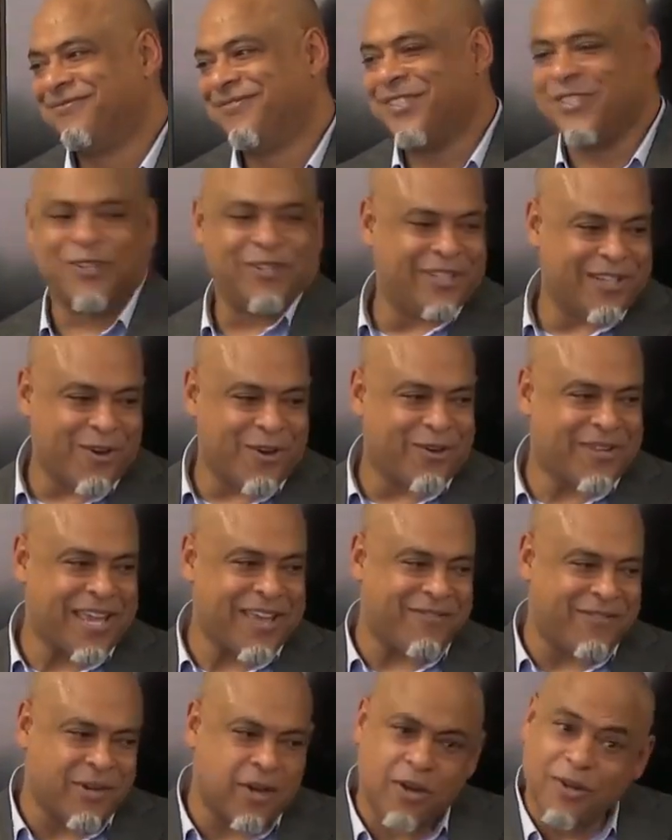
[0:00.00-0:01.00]
No, the whole
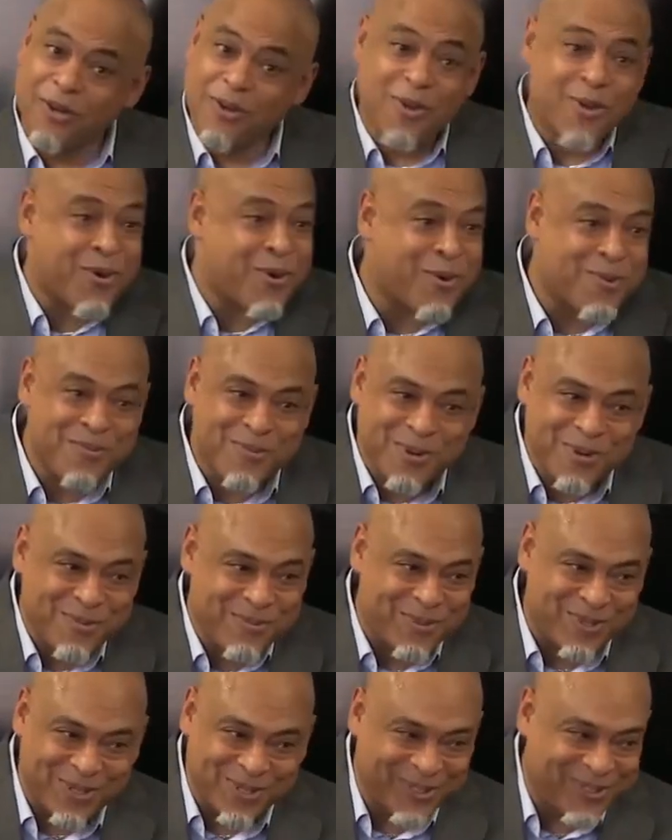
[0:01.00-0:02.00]
Kevin Hart, no,
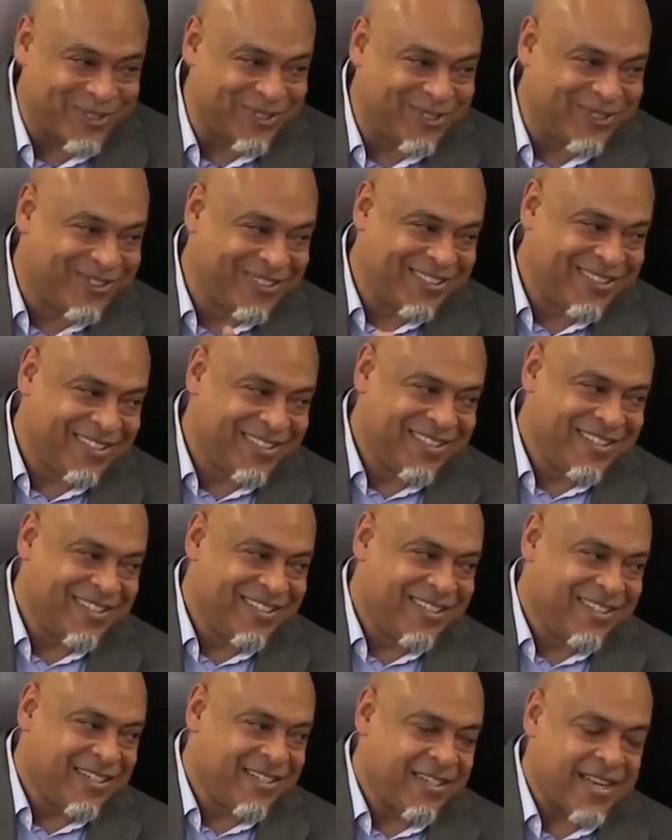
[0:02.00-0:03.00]
boo-boo.
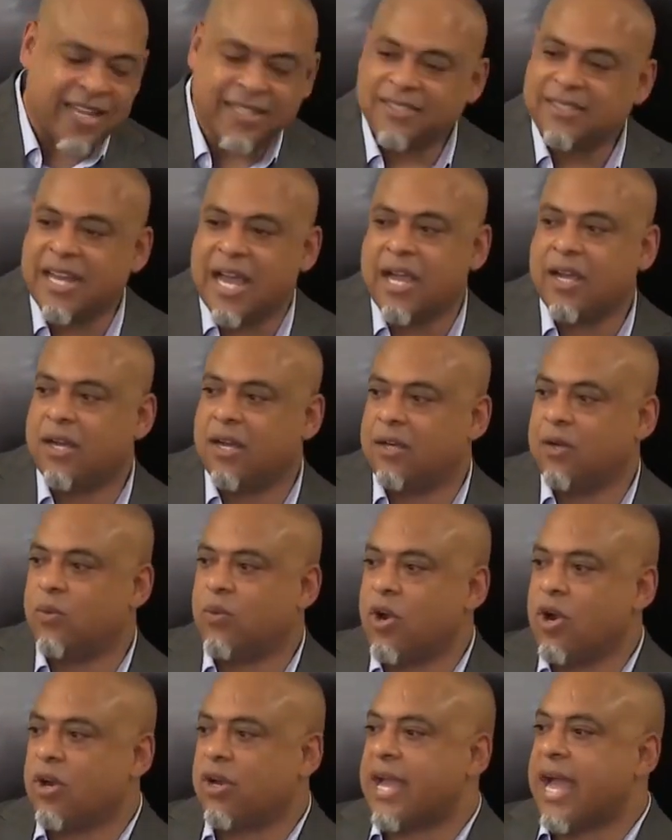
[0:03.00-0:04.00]
That's not going to
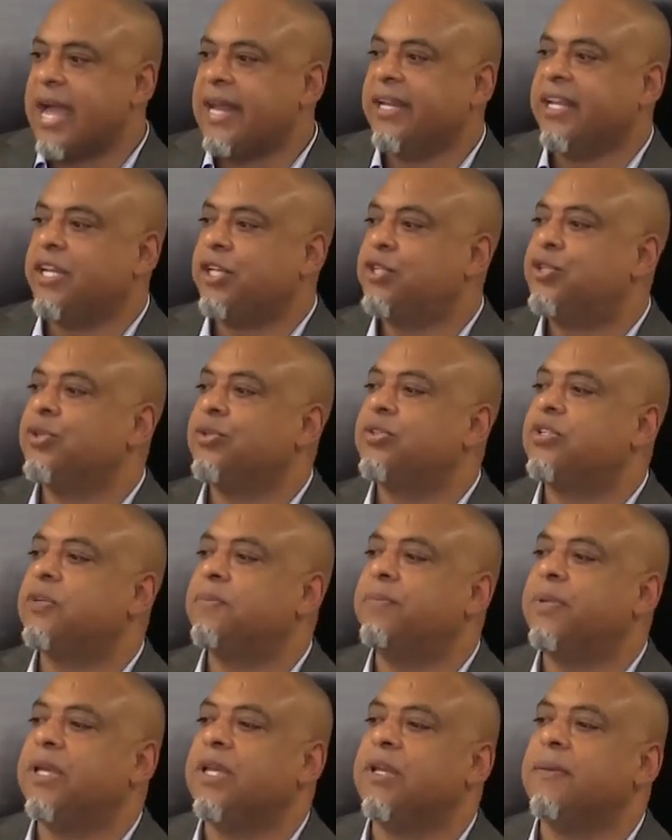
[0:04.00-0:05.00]
work. I need you to
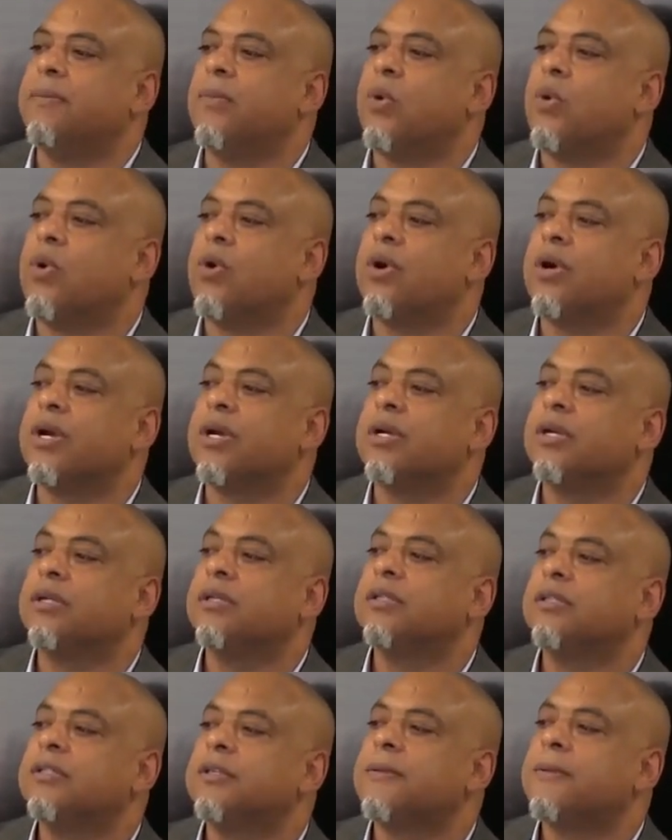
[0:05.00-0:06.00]
be more.
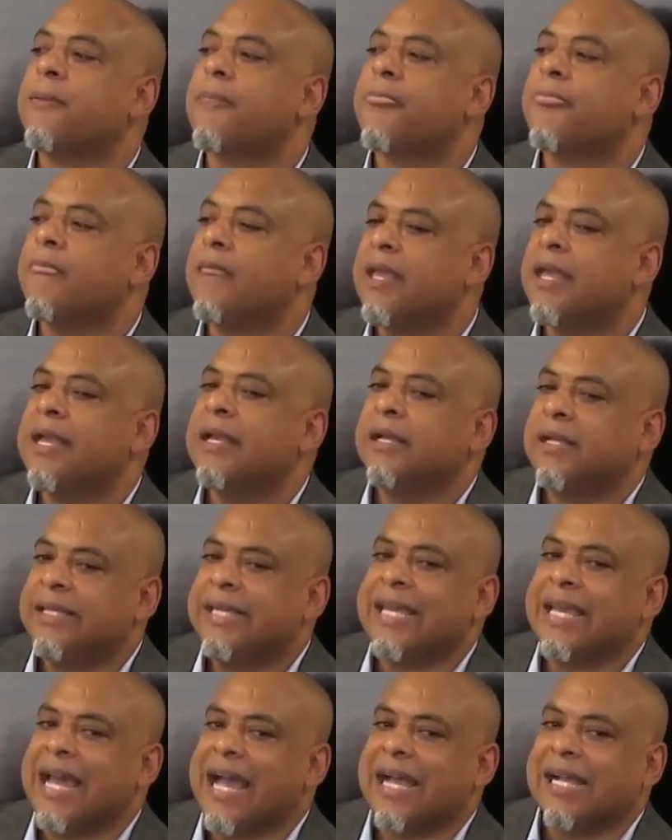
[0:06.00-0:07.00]

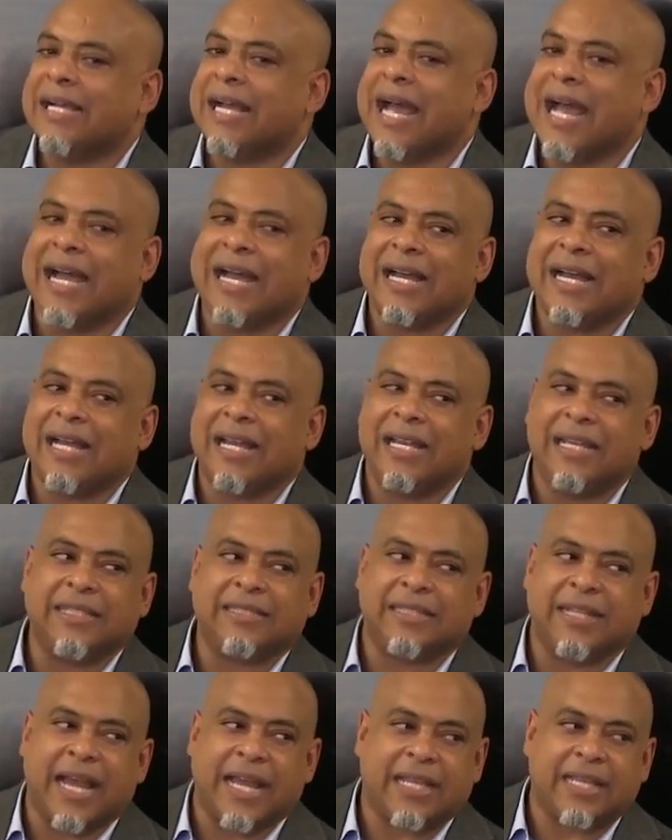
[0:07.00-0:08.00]
Yeah,
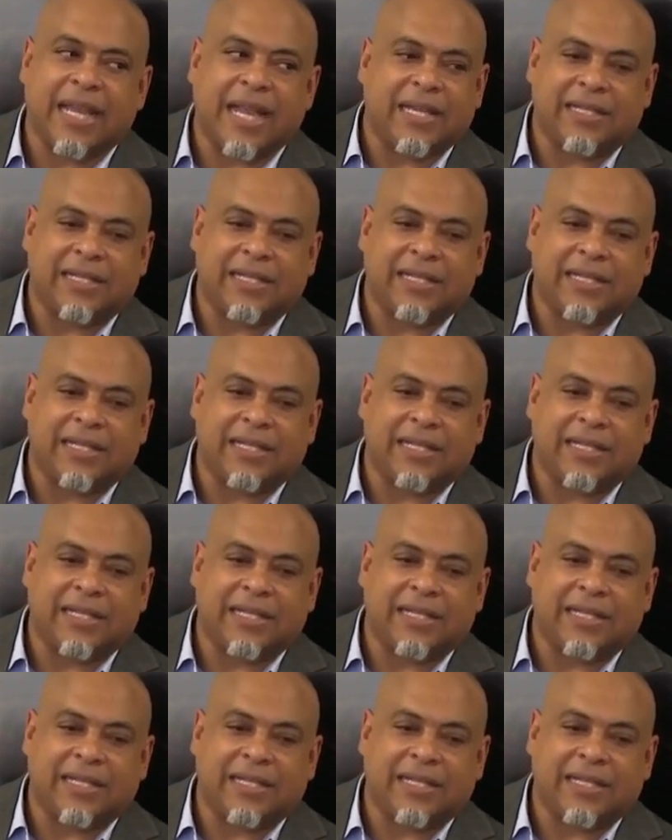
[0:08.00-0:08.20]
listen, I